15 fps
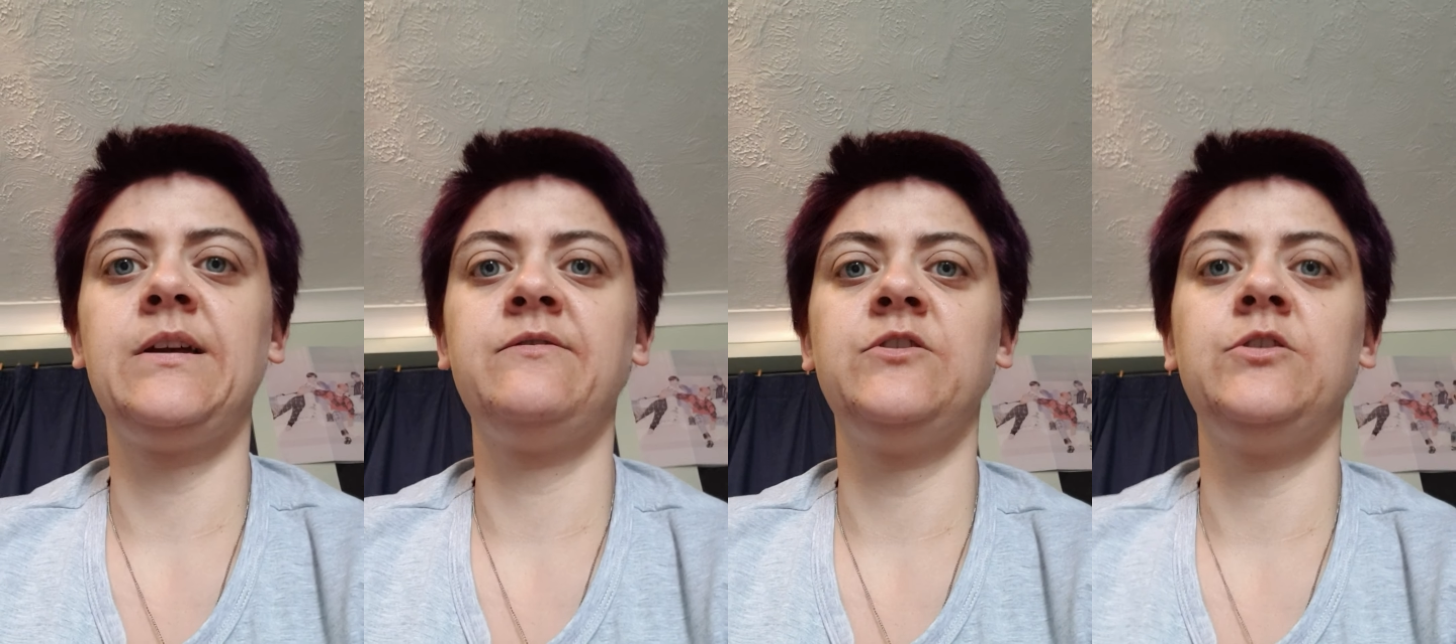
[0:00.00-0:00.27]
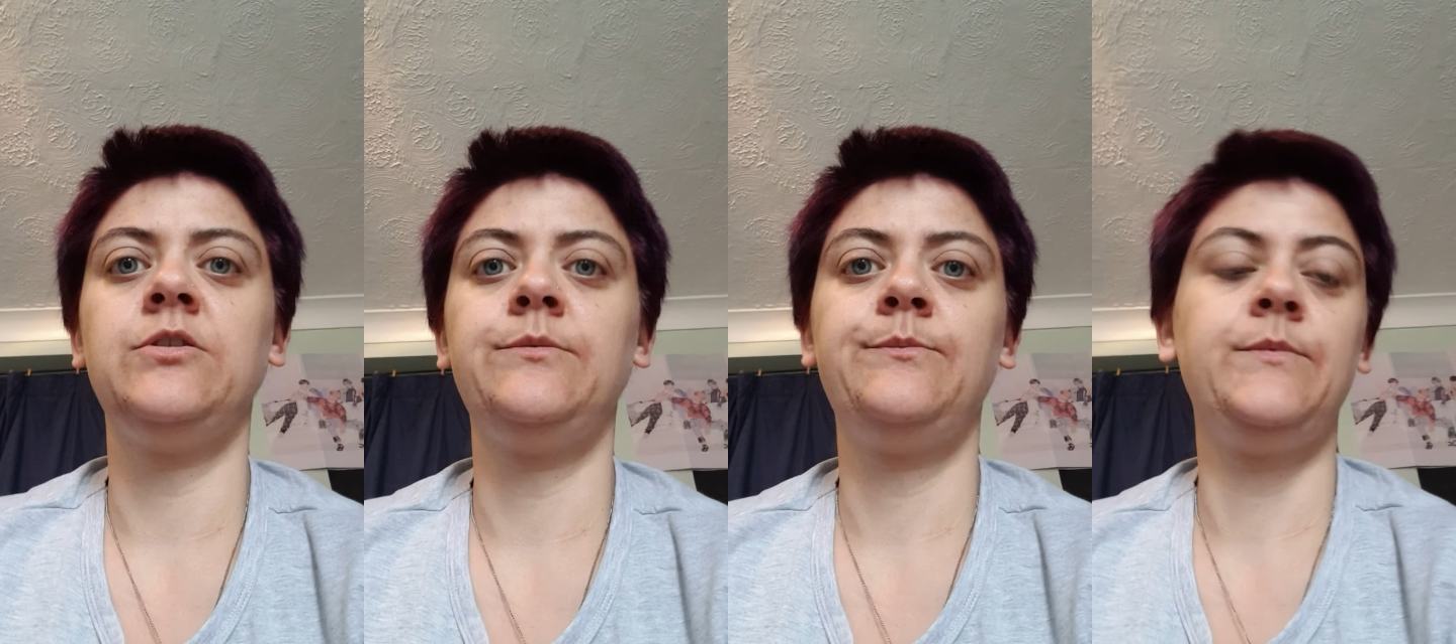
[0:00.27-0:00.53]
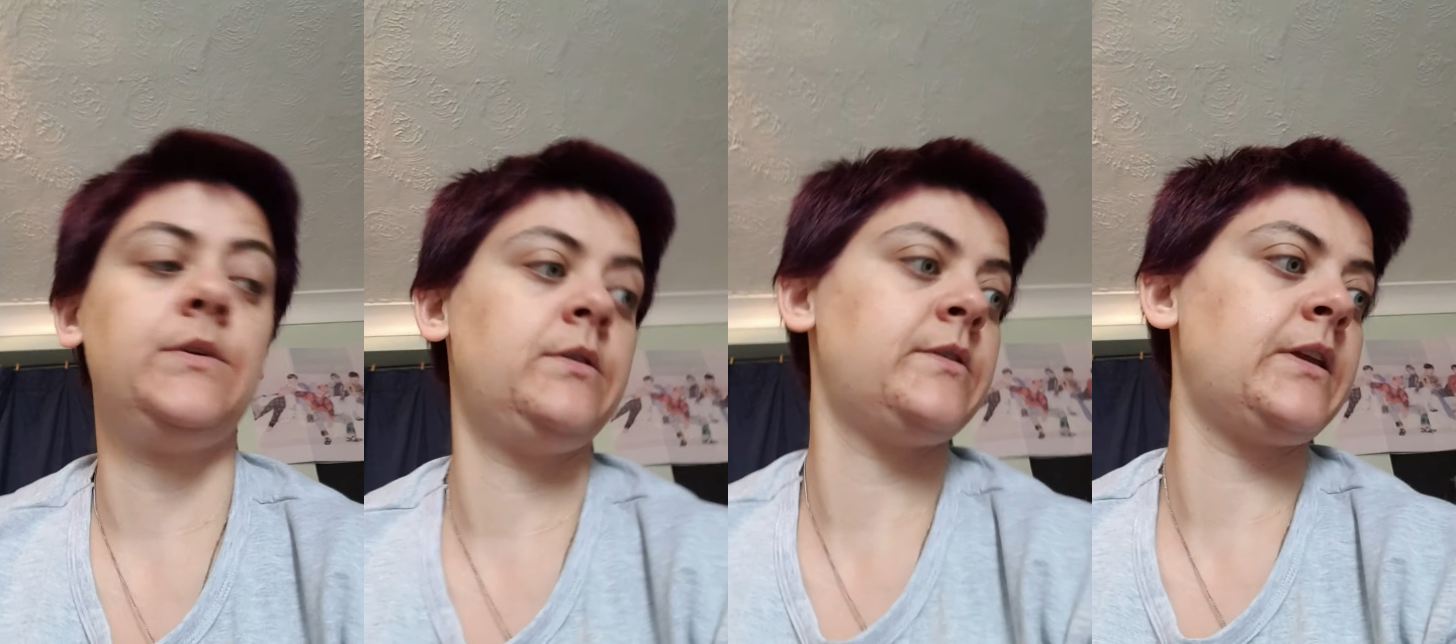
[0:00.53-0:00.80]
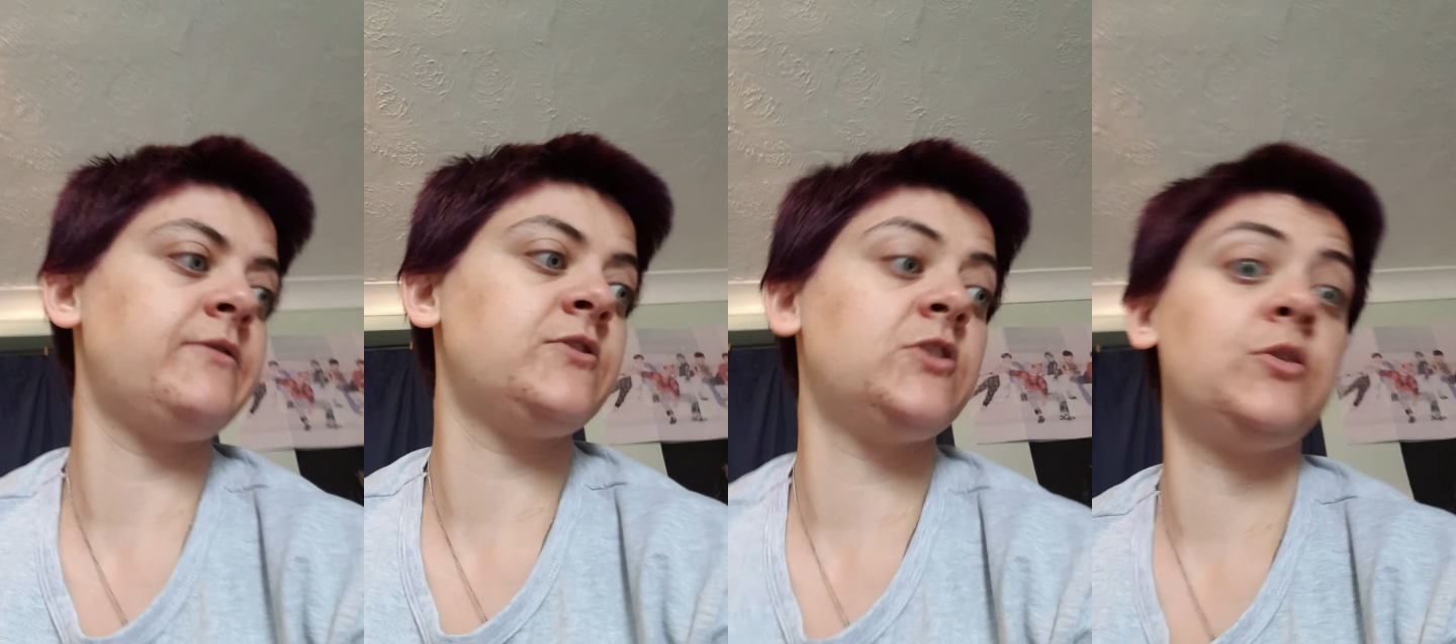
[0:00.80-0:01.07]
afternoon.
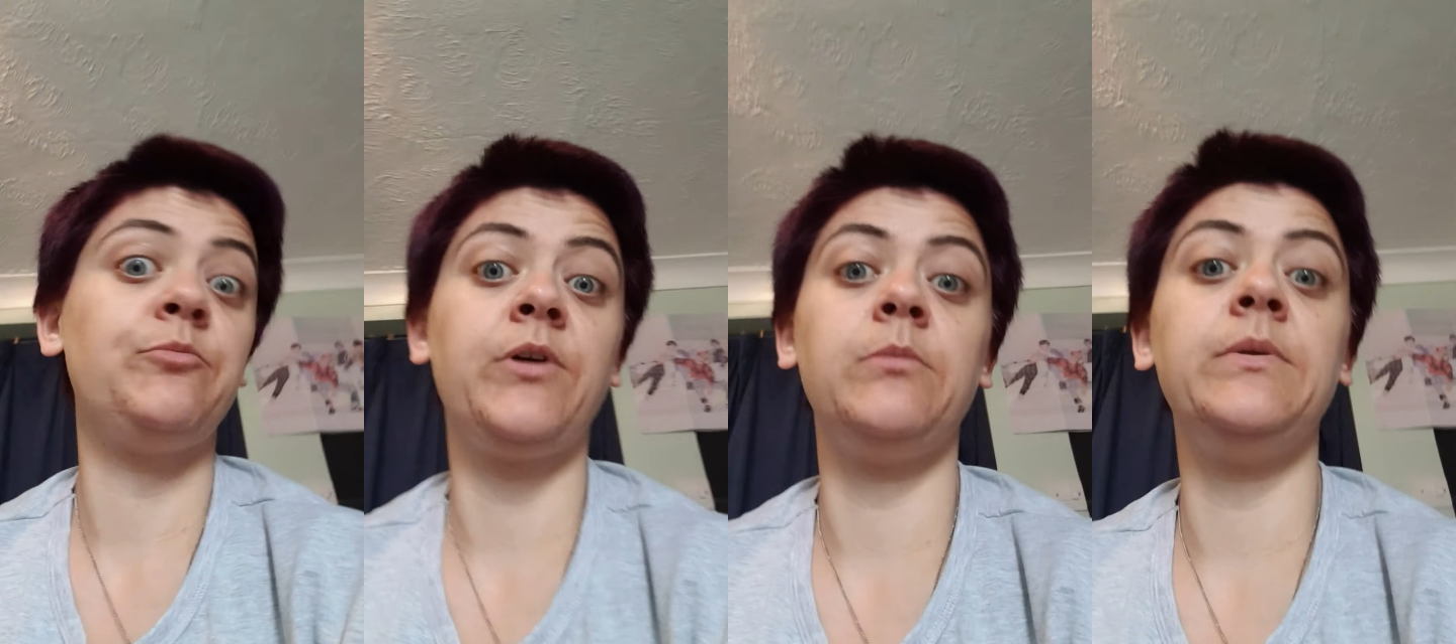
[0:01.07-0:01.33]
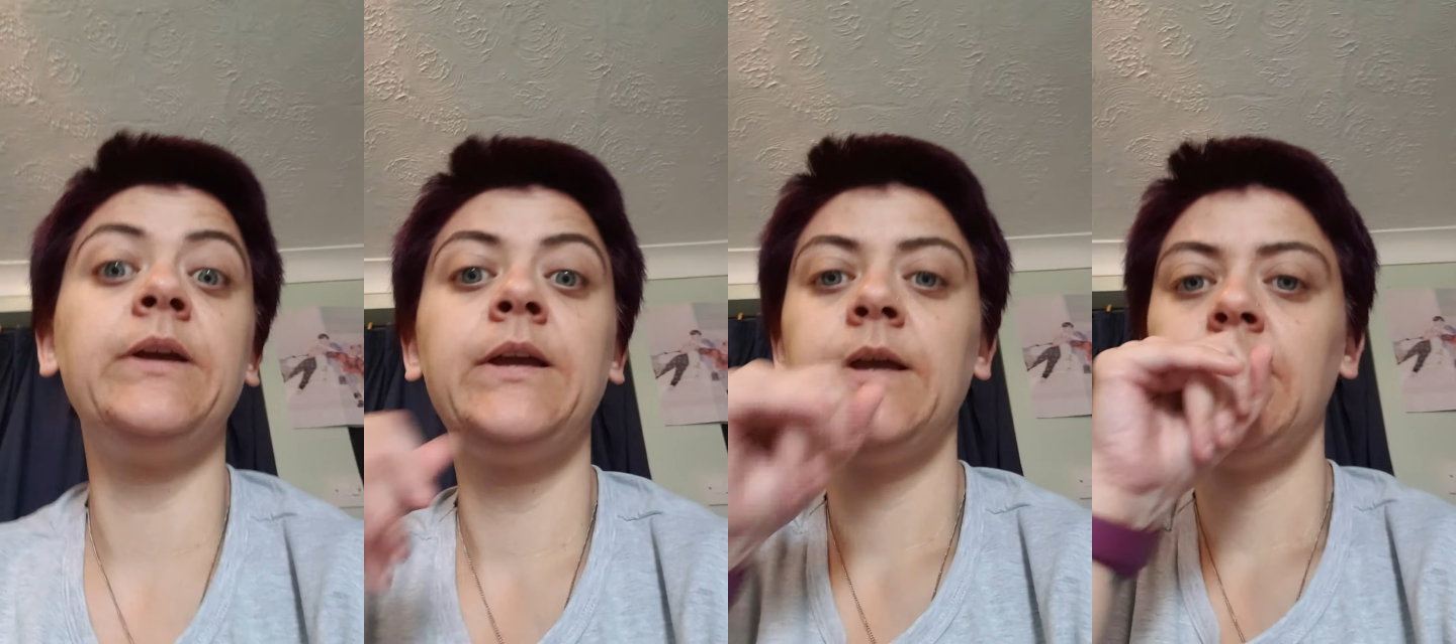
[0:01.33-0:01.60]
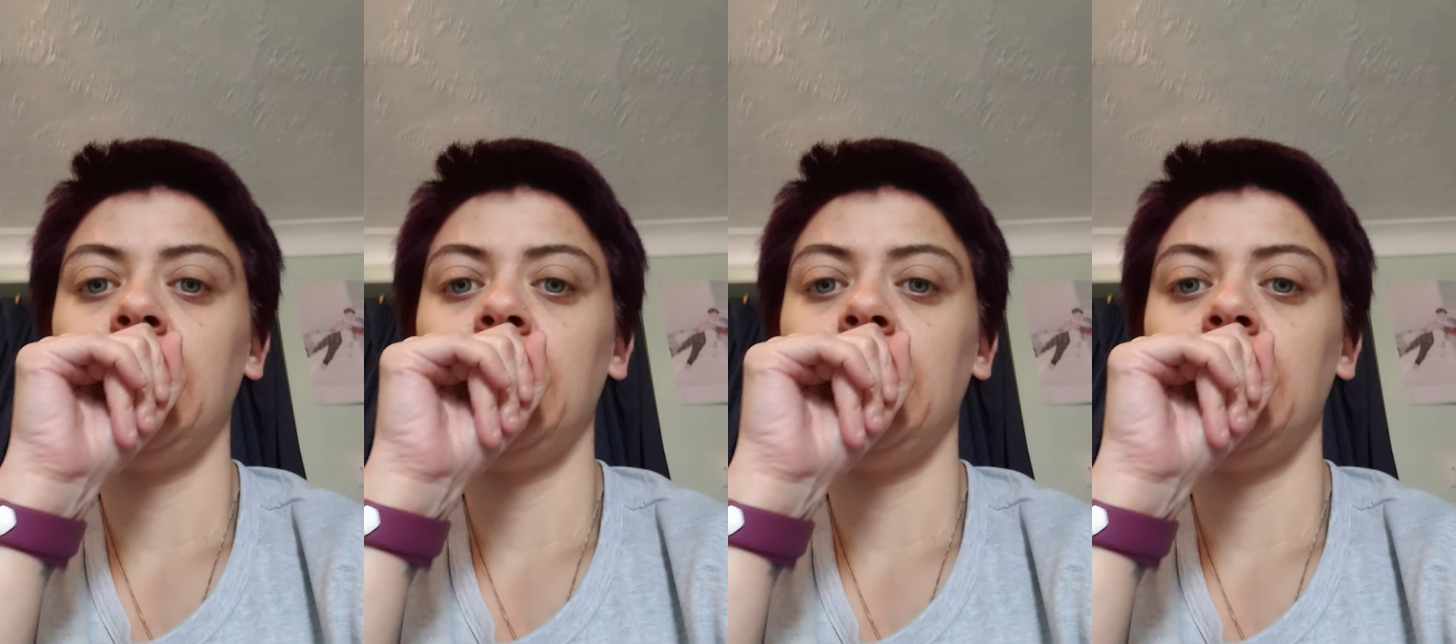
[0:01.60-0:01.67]
It's afternoon, probably.